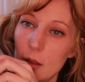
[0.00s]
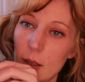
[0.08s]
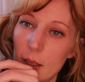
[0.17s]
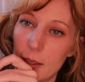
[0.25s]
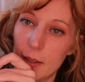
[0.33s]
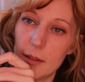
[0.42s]

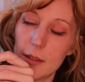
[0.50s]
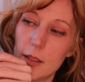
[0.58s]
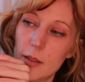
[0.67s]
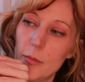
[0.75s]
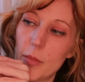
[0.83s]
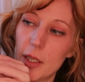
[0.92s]
and
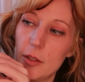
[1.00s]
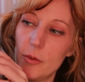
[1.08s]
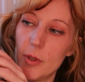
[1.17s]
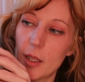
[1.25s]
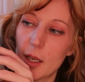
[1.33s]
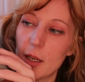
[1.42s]
by
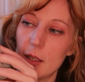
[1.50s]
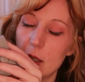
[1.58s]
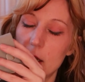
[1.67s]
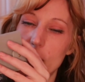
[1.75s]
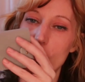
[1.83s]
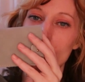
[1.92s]
doing that
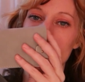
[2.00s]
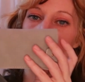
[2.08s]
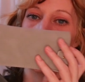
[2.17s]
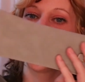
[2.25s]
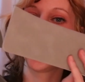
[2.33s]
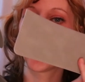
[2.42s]
they hope
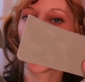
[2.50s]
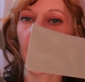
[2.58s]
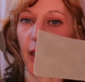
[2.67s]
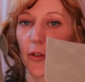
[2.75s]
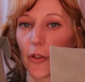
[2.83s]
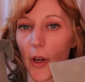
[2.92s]
to
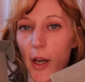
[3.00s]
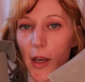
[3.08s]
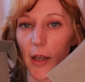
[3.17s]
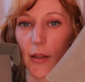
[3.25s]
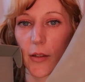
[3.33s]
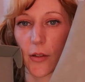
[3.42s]
protect your
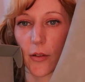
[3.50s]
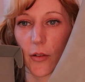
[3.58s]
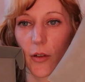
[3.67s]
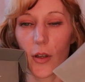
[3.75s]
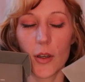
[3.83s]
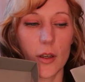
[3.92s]
eyes
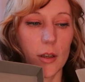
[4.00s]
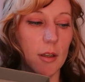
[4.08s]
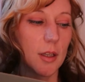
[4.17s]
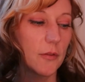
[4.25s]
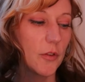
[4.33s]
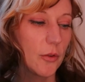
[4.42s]
and
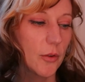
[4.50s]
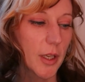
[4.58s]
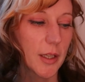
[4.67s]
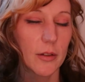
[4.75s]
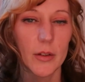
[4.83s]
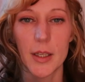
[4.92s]
give you
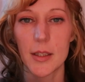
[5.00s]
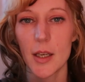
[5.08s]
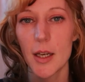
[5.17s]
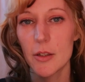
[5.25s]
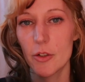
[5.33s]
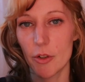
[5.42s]
like less
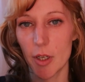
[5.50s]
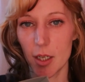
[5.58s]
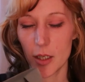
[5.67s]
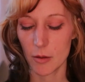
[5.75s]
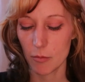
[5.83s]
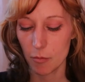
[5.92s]
eye
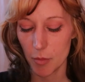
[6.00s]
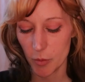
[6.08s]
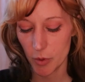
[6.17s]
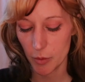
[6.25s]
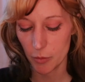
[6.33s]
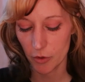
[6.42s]
strain,
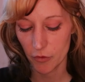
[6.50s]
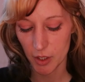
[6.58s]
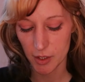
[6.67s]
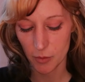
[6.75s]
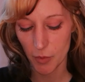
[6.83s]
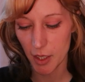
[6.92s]
maybe
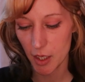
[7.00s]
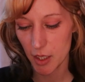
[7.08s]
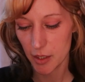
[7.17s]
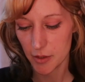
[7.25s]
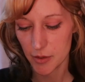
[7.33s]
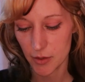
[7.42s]
prevent some
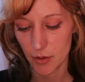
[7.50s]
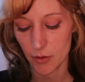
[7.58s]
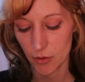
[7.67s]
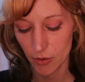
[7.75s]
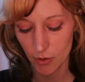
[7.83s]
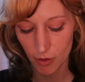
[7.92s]
headaches.
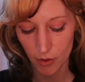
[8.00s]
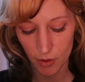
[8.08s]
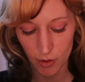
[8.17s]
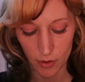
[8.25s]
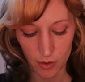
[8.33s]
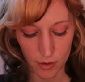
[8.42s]

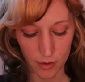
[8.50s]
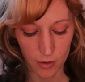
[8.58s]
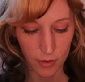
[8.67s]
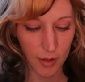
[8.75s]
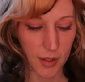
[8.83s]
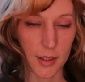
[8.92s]

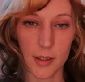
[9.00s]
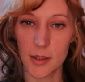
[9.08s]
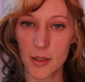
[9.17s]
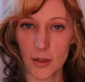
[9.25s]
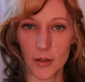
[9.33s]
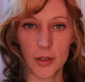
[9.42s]
This is
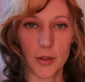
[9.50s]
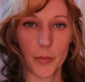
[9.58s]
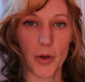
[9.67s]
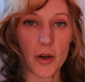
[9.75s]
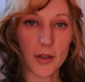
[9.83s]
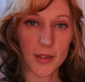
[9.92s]
the
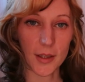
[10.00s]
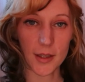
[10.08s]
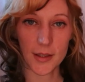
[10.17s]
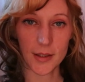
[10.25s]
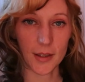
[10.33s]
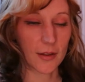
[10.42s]
box that
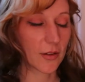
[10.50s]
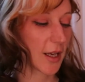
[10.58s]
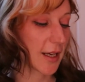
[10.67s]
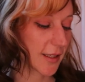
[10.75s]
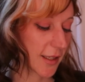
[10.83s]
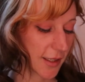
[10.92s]
they send the
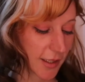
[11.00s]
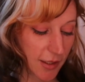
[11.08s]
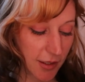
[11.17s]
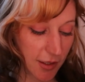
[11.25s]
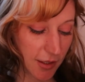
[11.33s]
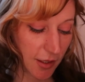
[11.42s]
glasses
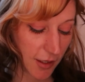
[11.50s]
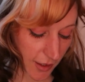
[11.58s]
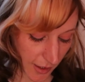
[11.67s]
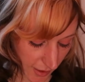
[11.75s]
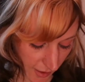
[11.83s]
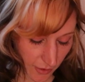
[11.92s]
in.
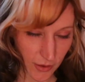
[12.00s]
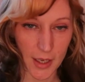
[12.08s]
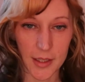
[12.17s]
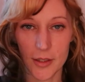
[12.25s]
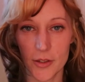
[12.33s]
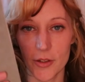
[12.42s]
The
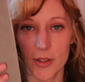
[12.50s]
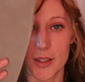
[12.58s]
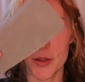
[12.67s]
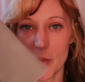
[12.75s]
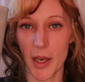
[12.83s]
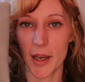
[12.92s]
glasses are in
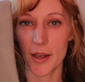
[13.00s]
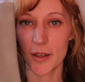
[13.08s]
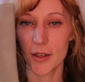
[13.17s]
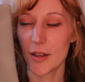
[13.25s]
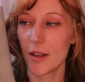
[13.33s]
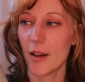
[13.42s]
this bag.
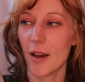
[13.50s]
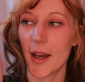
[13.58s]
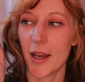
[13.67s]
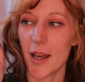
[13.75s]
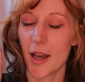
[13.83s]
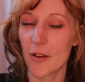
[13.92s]

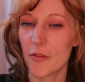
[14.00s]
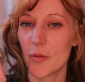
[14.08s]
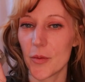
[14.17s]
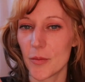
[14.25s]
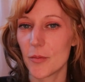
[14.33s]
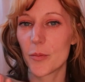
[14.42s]
I have
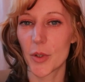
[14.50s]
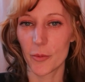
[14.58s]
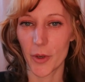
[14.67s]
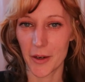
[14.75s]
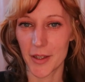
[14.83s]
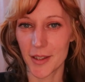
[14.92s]
been
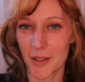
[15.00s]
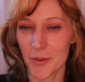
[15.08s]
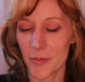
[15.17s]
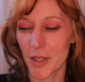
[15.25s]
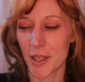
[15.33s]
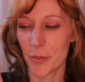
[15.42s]
wearing
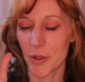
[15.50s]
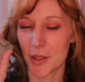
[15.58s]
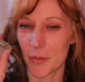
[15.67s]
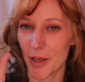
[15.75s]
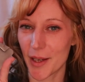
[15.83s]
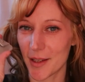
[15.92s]
them and I put
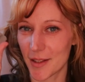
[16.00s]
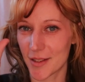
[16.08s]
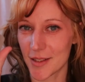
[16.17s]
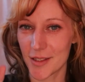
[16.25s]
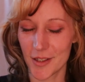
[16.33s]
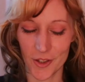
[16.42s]
them back in
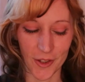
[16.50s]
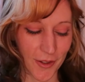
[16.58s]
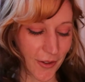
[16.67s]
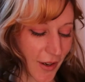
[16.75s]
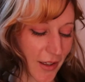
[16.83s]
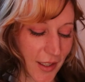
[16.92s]
this to show
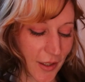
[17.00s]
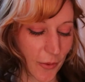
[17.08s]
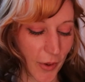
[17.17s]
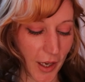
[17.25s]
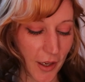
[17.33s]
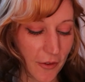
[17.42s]
you how they
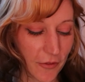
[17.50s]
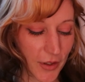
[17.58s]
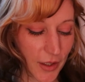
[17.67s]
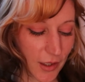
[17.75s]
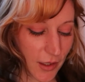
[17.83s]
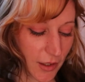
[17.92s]
arrive.
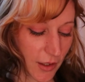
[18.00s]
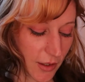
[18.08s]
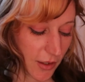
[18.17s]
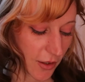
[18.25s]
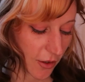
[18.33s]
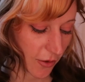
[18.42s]

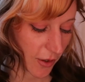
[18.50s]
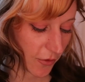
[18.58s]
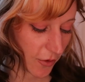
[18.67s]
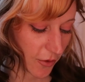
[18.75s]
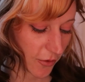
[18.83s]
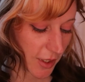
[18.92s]
So if
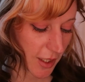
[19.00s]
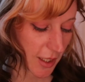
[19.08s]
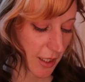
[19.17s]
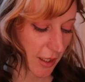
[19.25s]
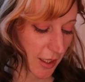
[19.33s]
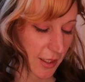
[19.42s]
you notice
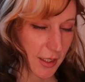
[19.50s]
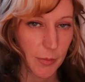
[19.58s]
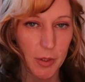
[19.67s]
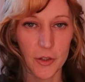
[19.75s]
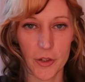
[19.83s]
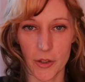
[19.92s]
any like
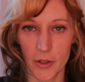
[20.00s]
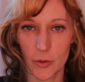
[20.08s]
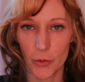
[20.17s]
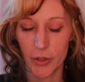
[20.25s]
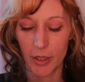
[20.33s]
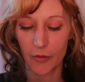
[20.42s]
smudges on them
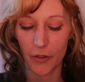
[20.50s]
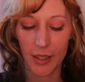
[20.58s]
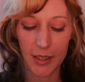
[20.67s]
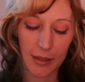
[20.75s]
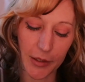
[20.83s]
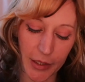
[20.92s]
or whatever, I
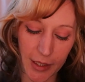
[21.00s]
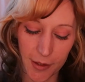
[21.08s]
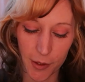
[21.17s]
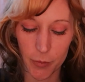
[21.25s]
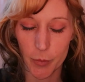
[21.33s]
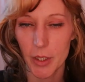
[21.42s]
did clean
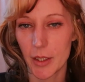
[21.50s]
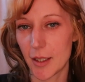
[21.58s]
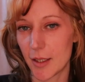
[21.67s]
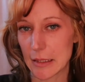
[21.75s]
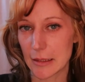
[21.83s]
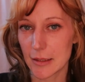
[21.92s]
them, but
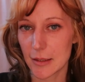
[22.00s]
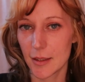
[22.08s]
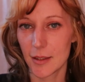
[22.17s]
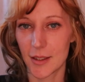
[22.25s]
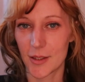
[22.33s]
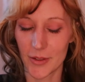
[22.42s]
like
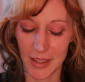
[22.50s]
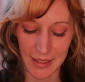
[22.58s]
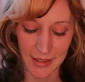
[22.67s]
that's what that